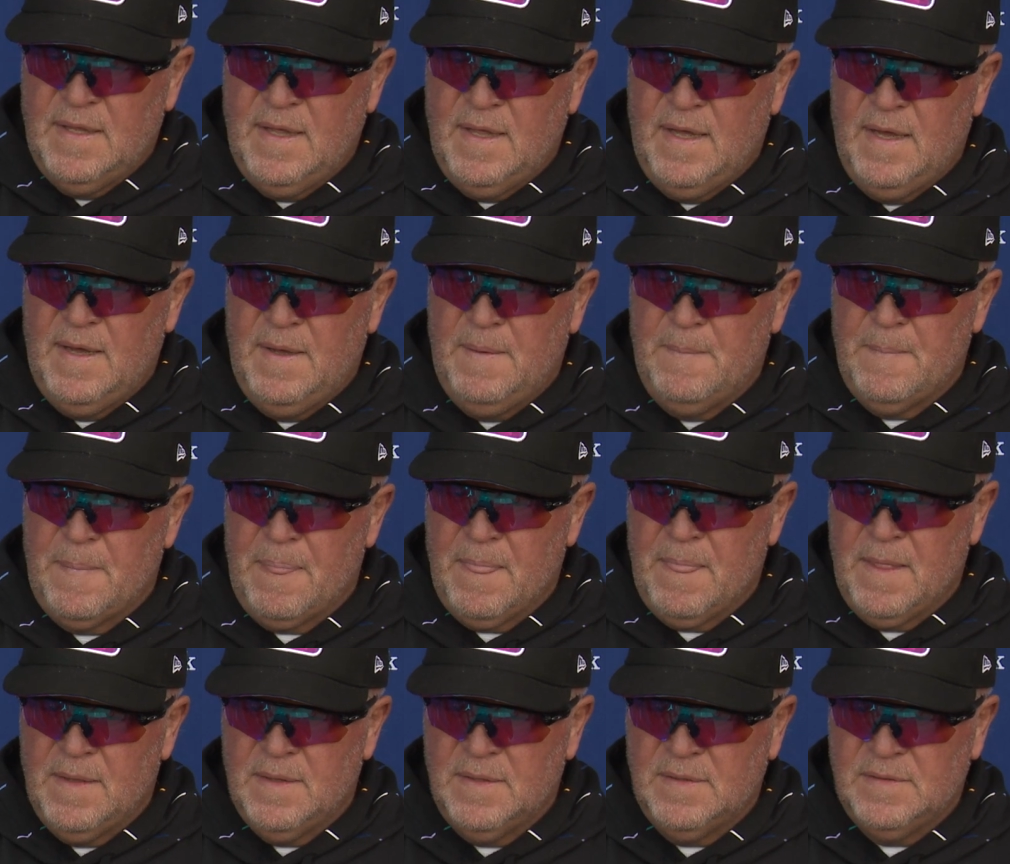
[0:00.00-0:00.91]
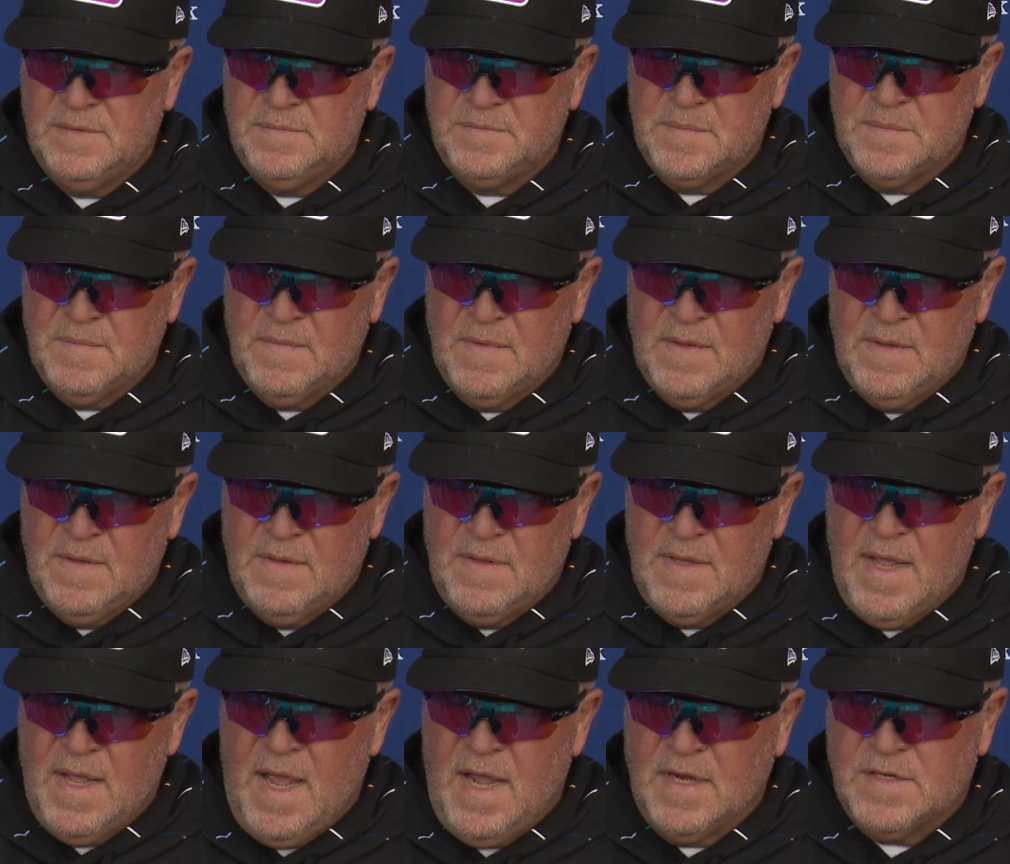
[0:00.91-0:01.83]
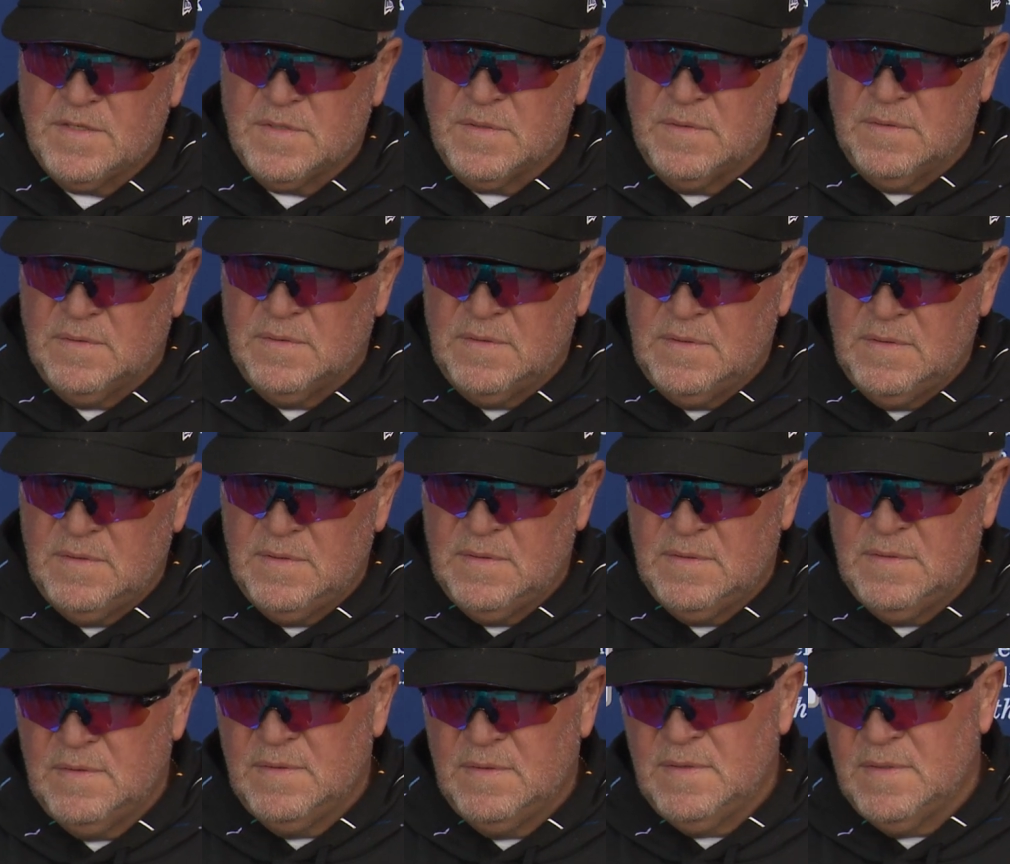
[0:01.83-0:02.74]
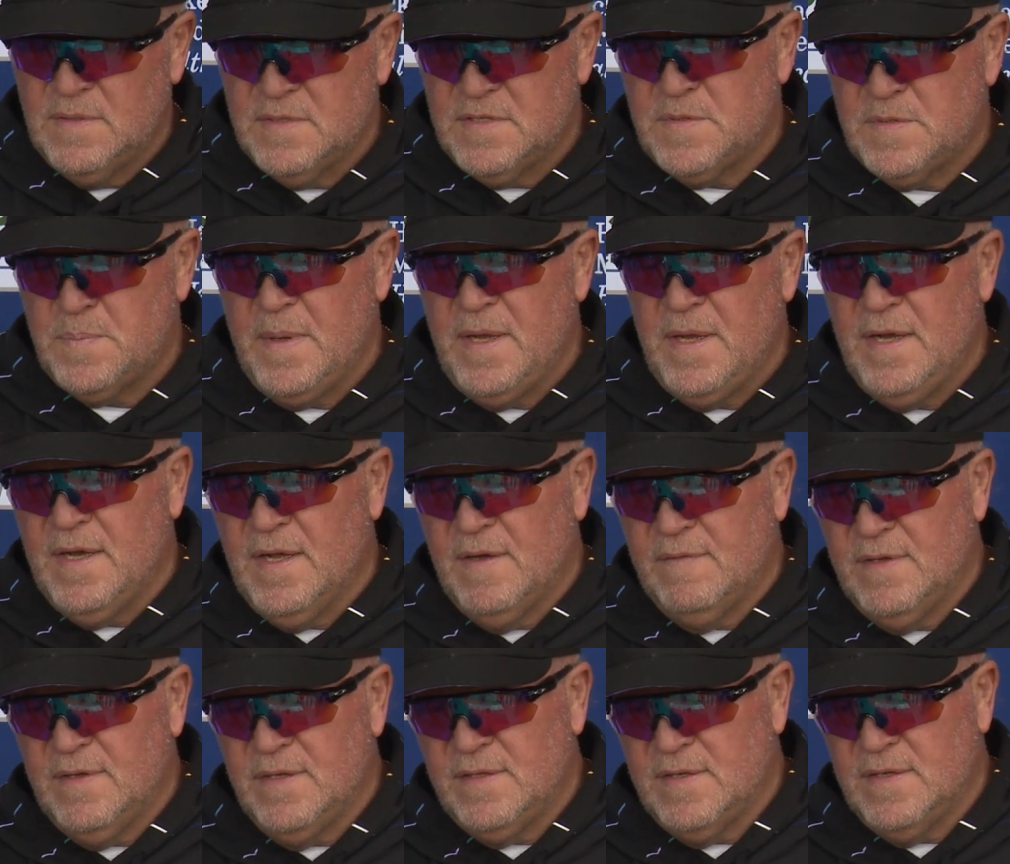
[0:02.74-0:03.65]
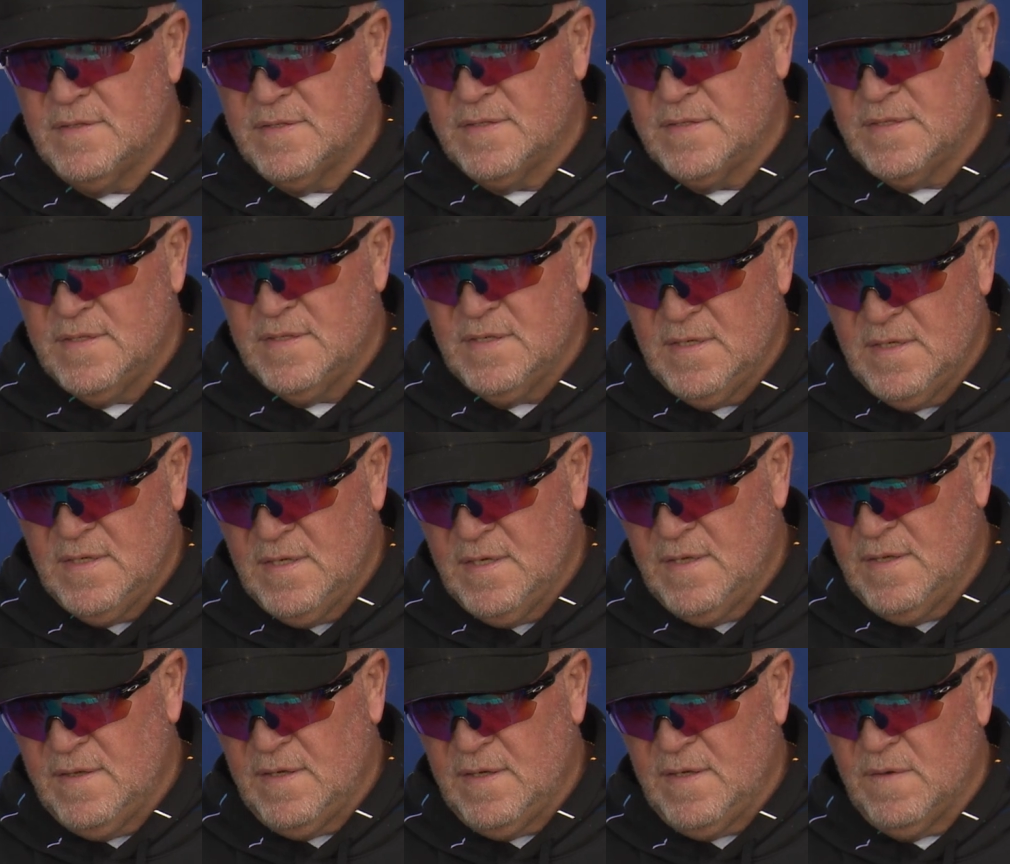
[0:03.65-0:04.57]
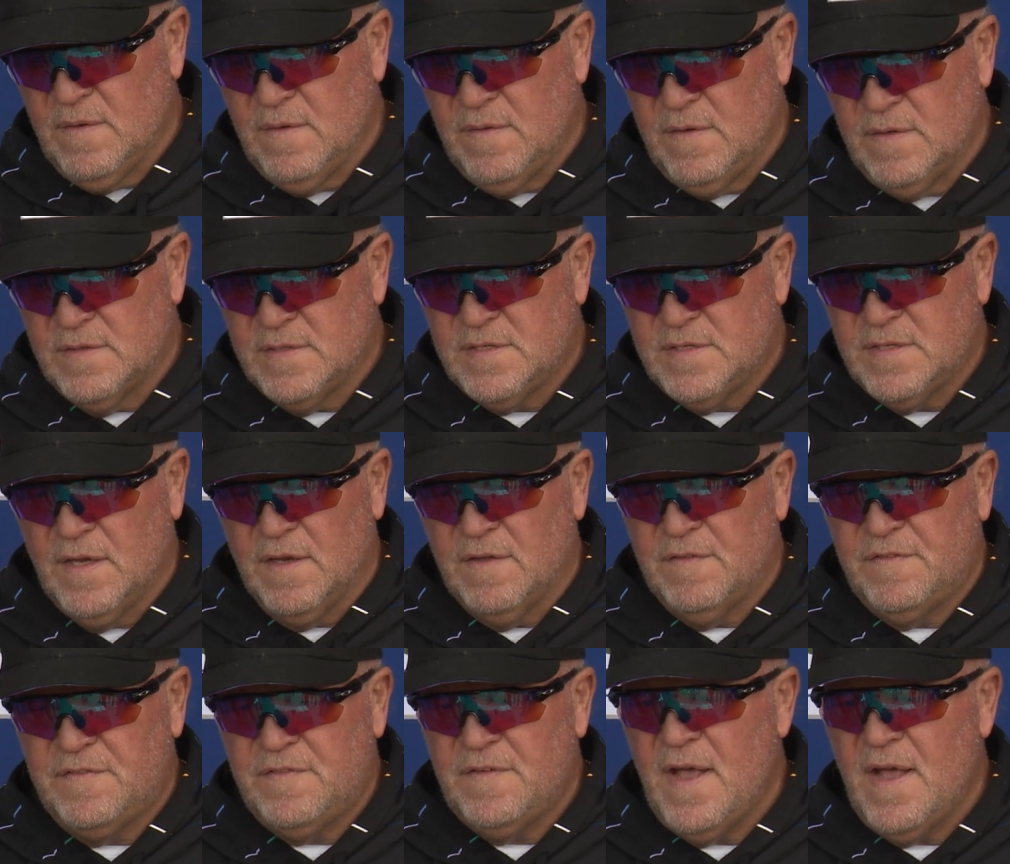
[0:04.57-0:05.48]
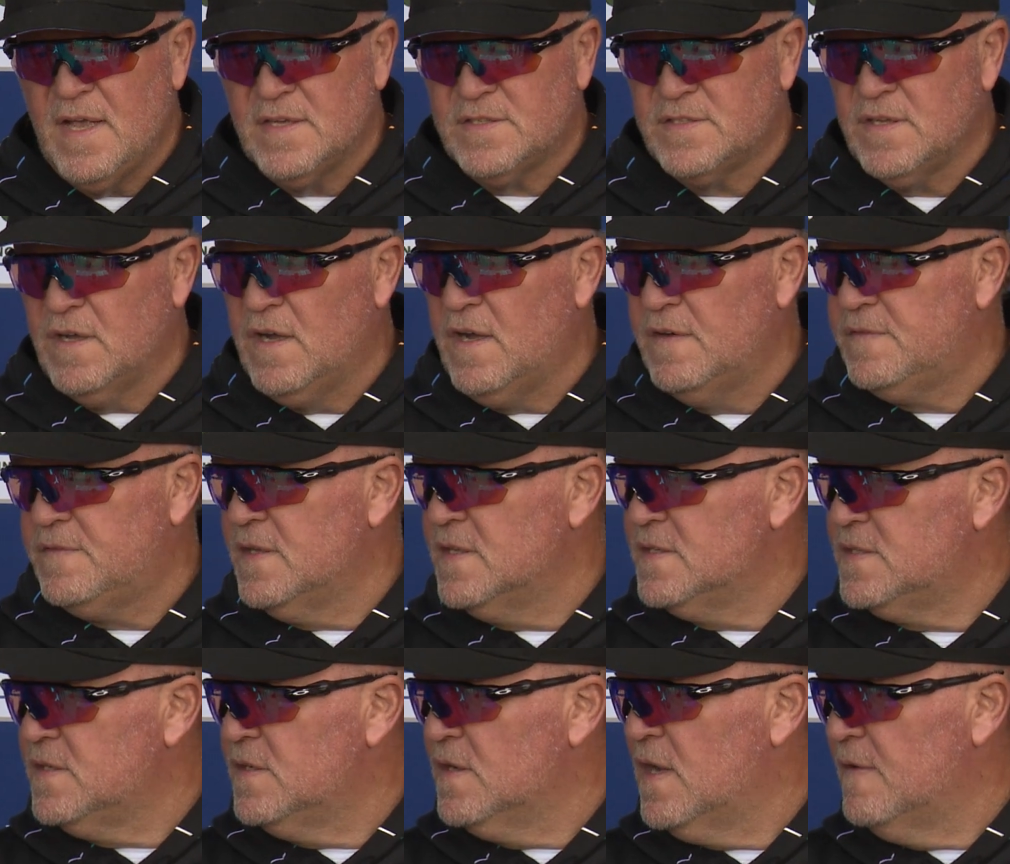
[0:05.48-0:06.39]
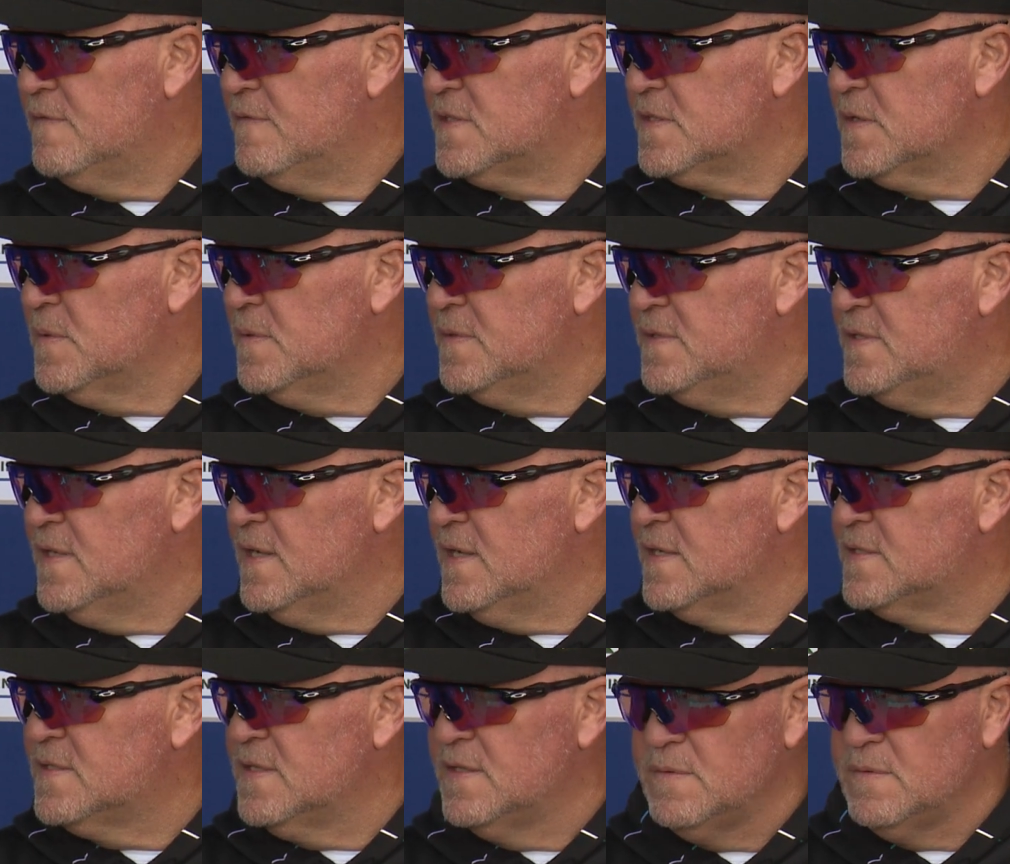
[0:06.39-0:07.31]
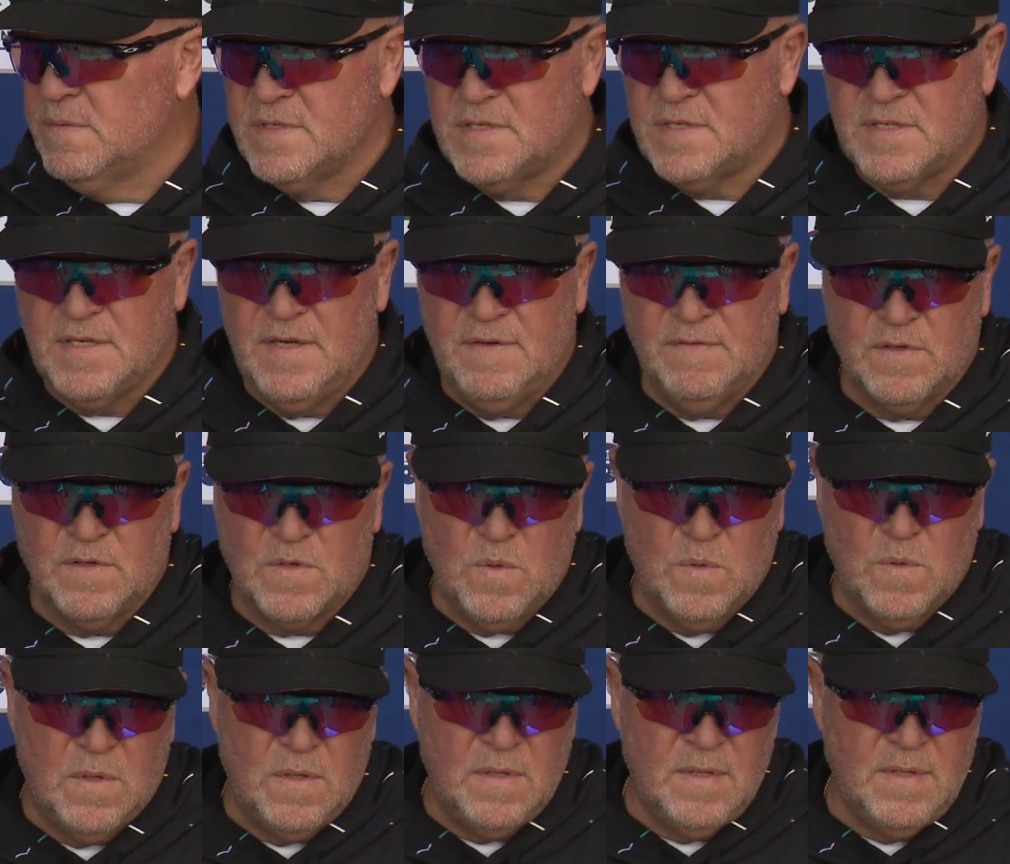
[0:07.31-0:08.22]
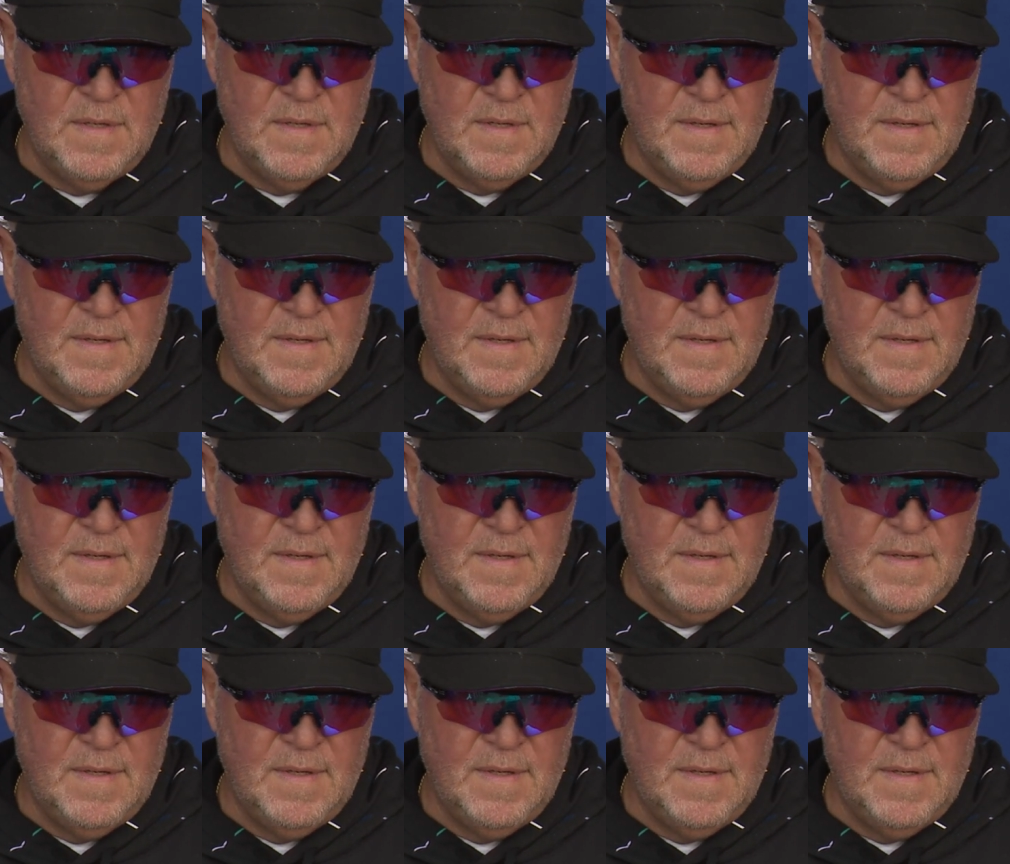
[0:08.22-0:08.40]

Um, the actual speed of it, there's, you know, there's still a fast offense. You know, obviously with Diggs and the receiver corps,